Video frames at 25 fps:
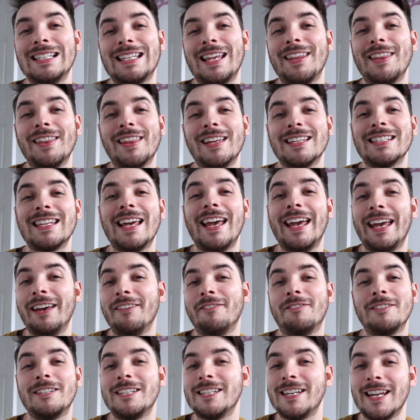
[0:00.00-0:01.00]
I think that's it
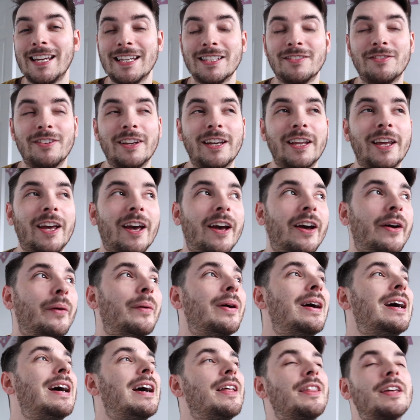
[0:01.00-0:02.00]
for today's video. I
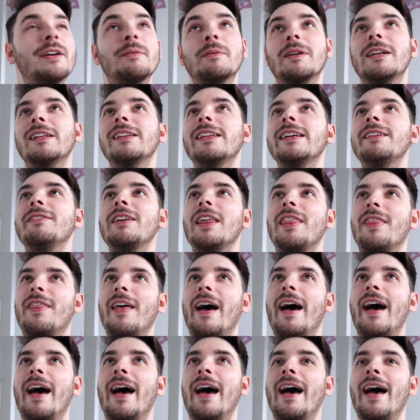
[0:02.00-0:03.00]
think I'm gonna leave it
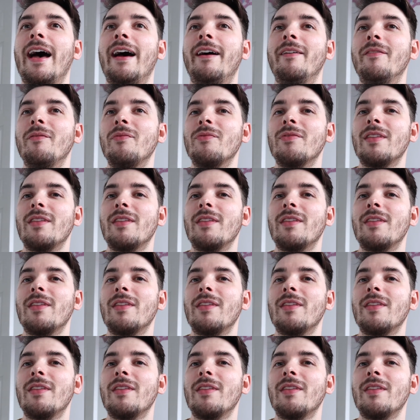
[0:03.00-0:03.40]
there.